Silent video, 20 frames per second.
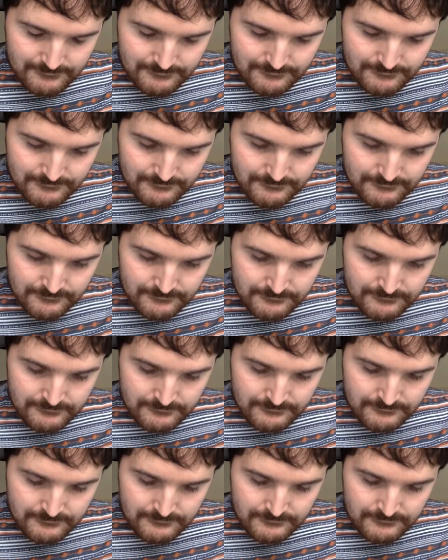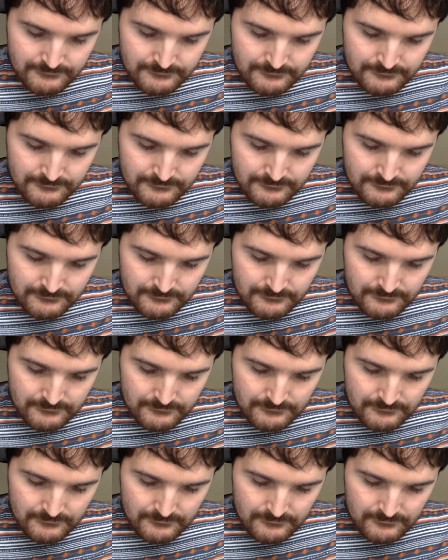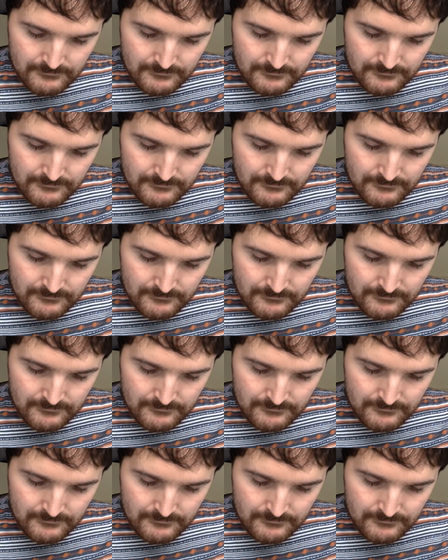(silence)